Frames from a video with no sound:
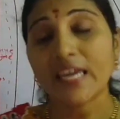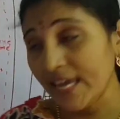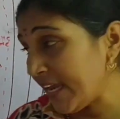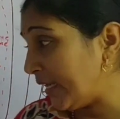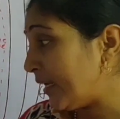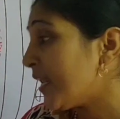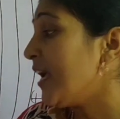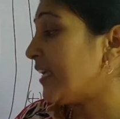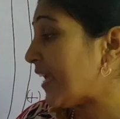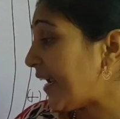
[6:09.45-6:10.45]
in
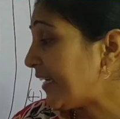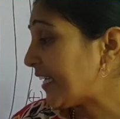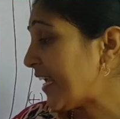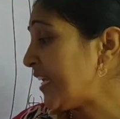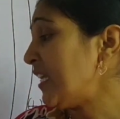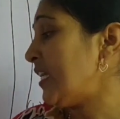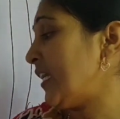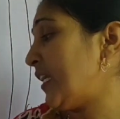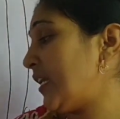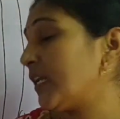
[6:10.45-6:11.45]

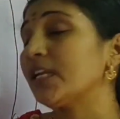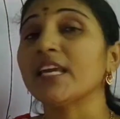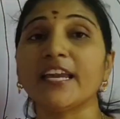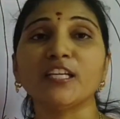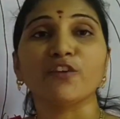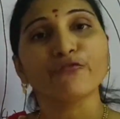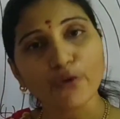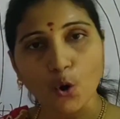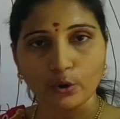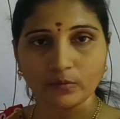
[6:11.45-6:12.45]

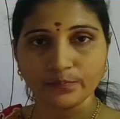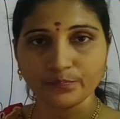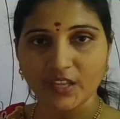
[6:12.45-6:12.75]
1884